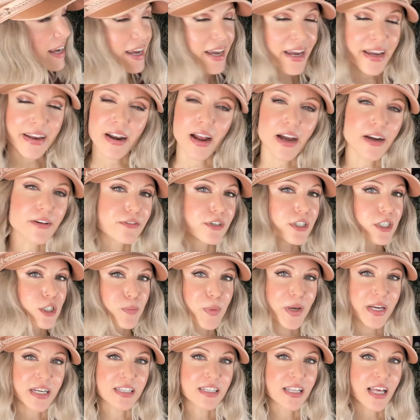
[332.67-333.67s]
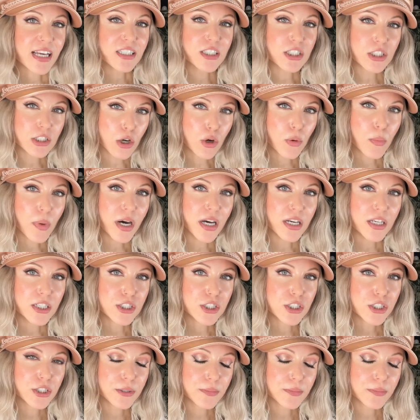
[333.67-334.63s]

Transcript: And I respect that so much.